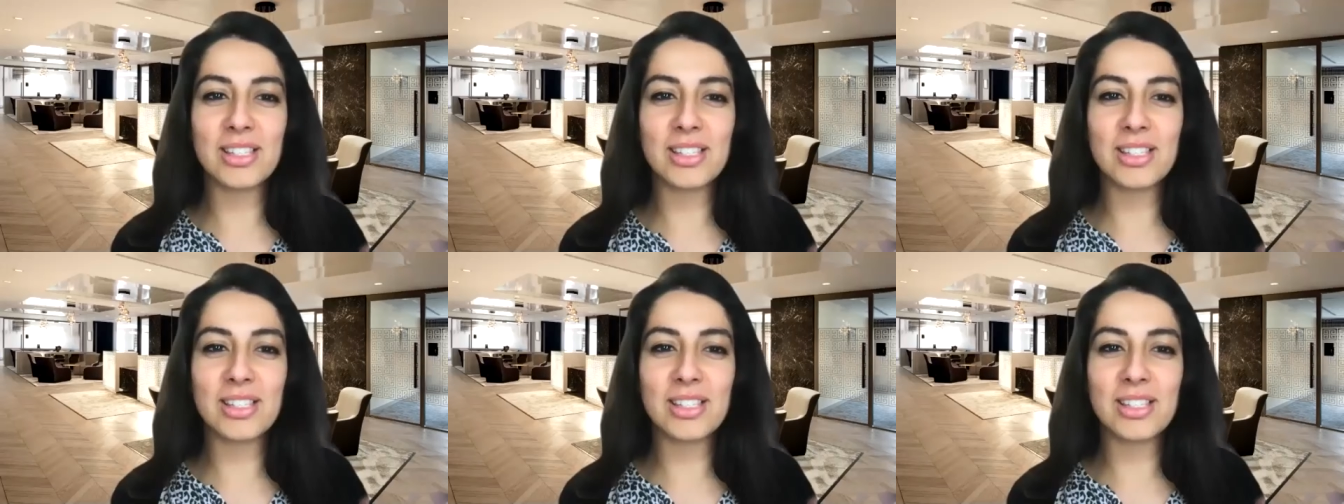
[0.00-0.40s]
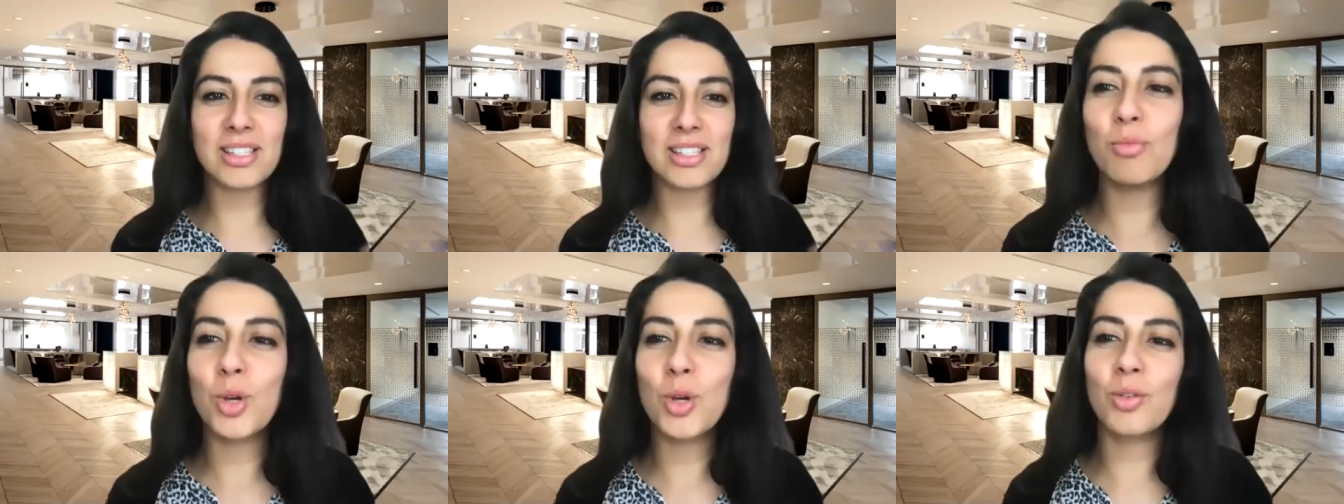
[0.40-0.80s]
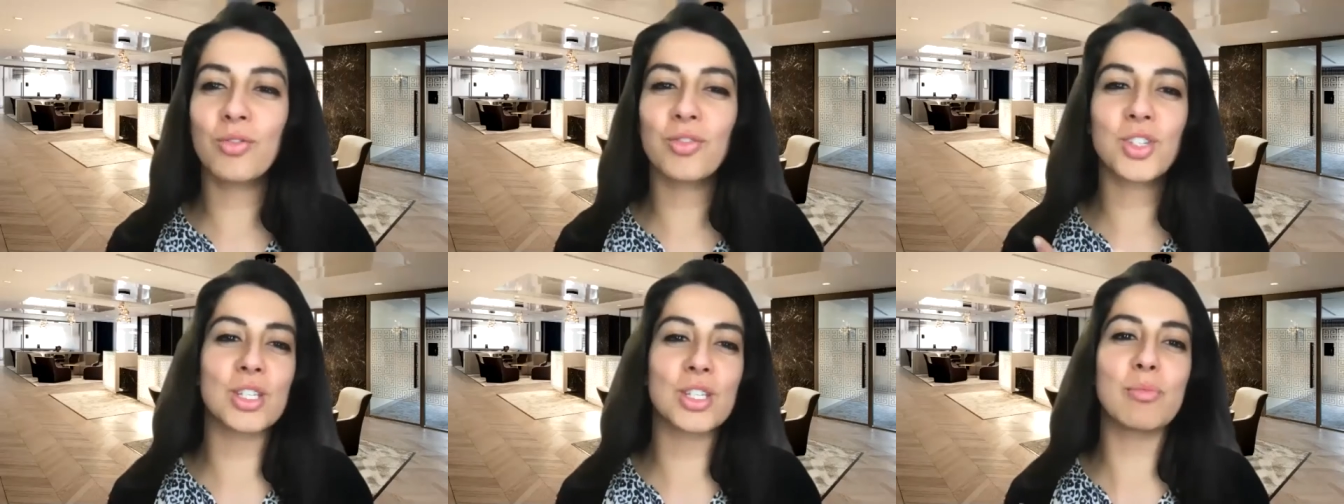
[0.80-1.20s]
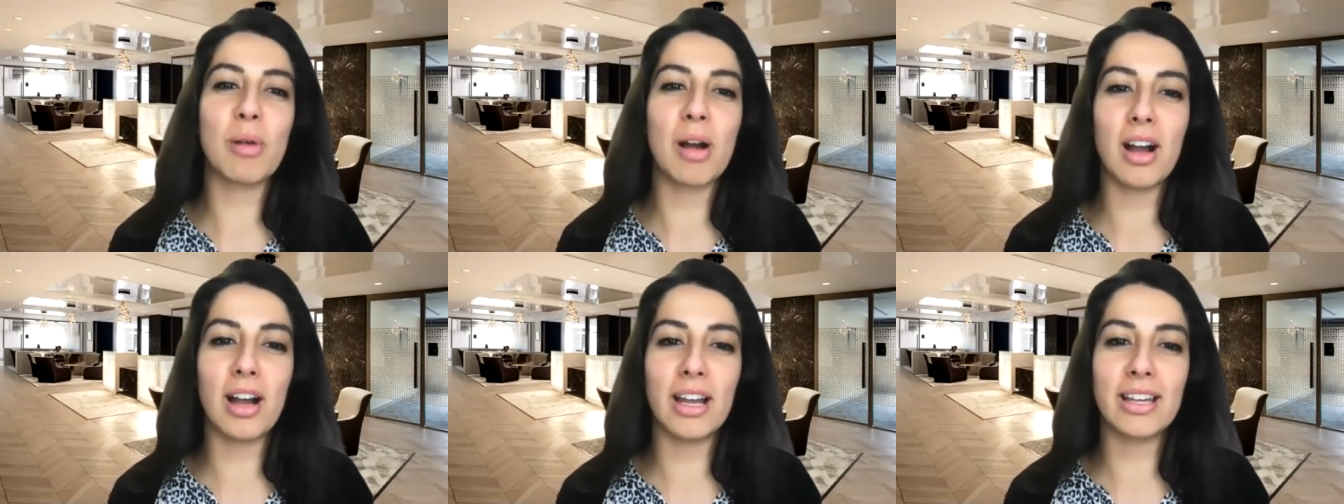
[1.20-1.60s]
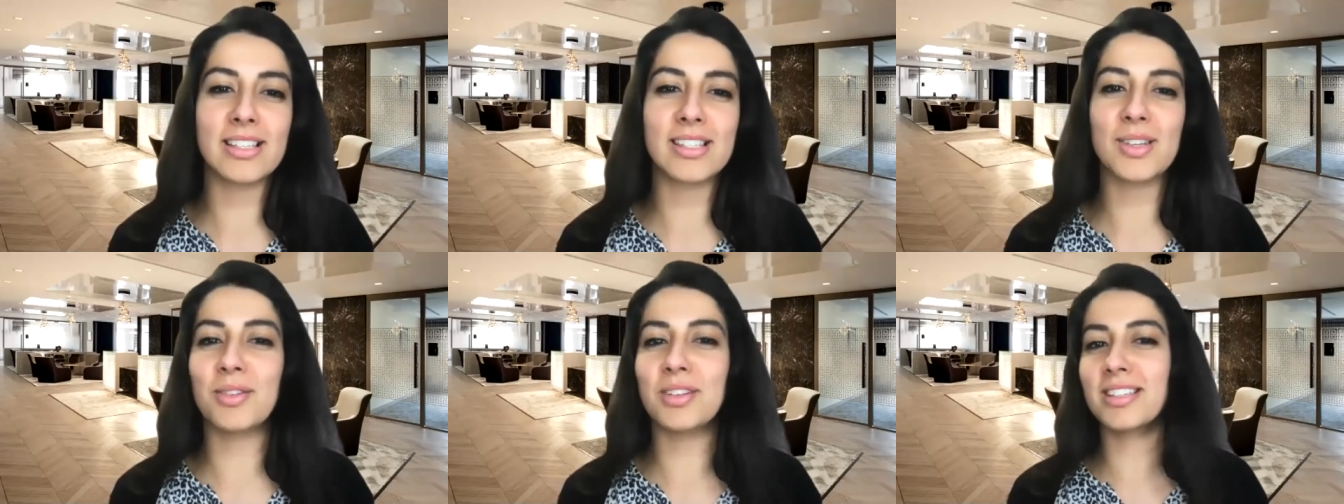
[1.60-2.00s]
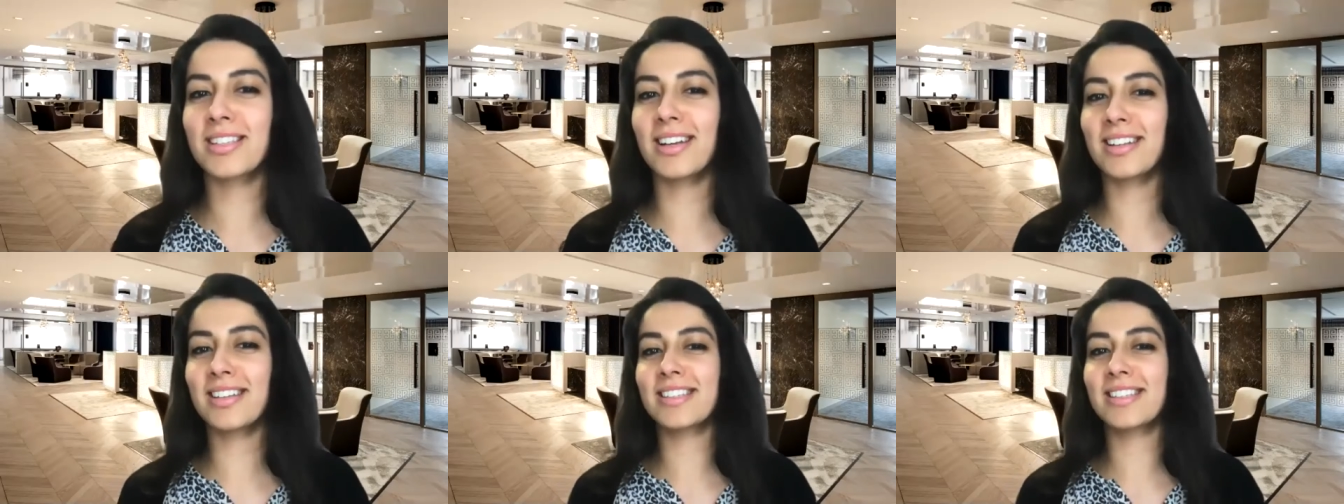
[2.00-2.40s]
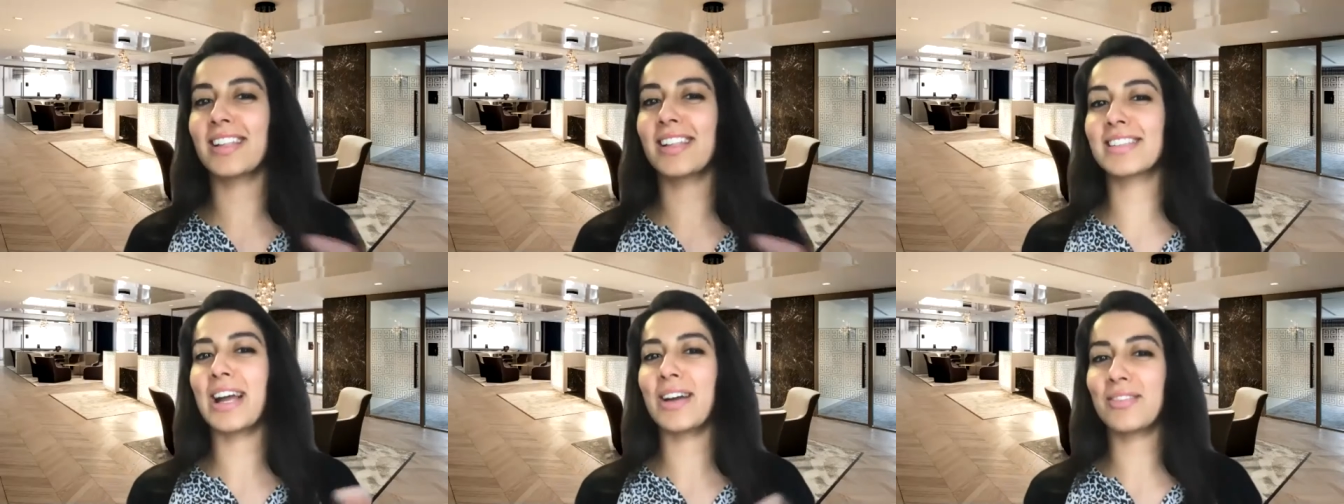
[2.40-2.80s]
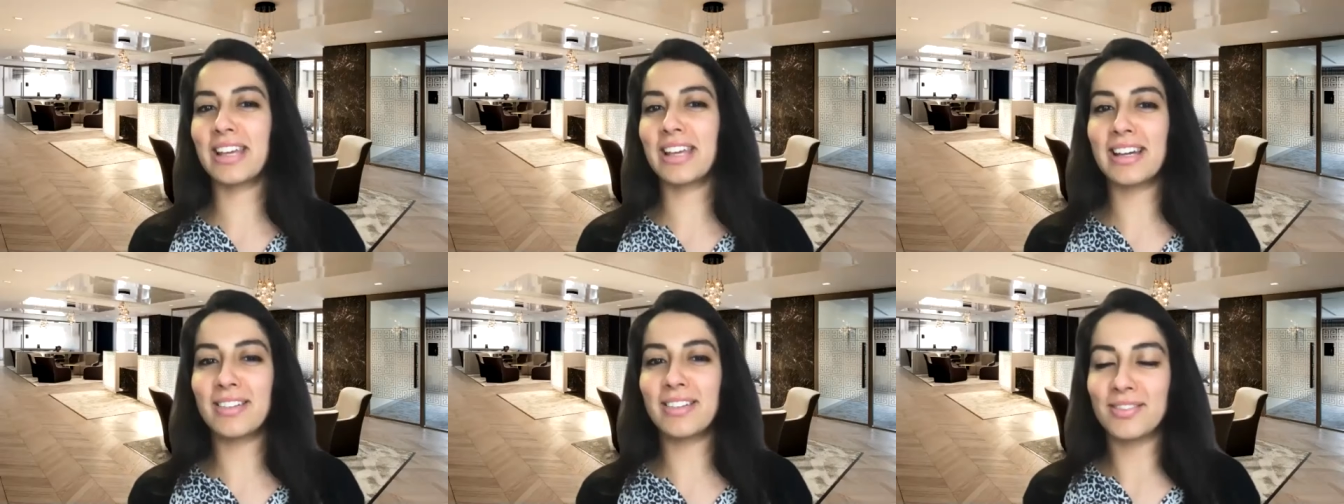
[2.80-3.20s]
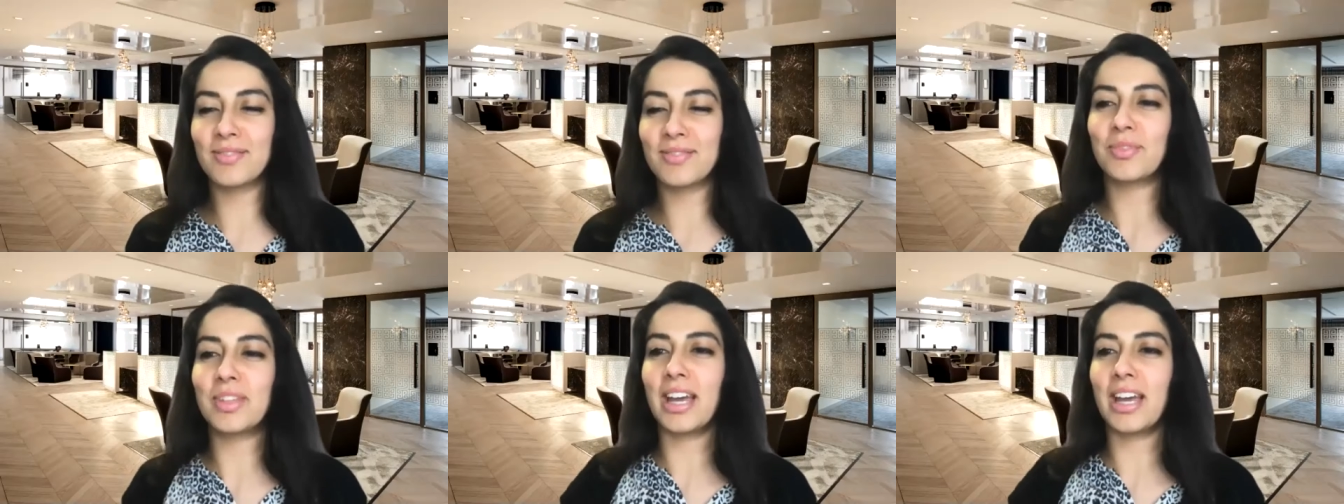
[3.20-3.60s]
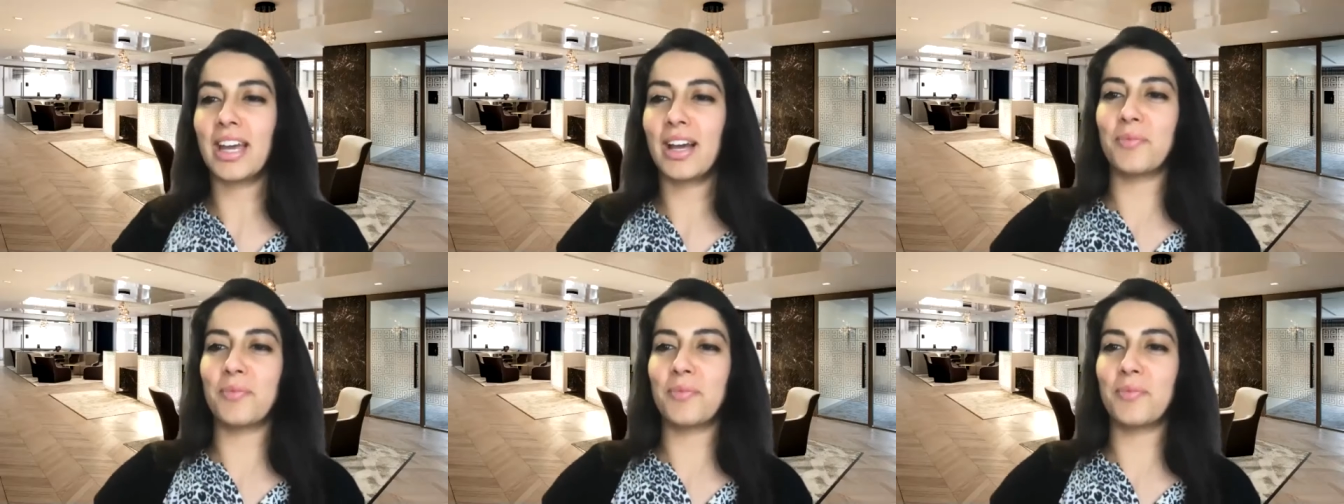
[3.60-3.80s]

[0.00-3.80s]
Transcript: my new move to Dubai, so I decided to settle down here. Yeah. I don't know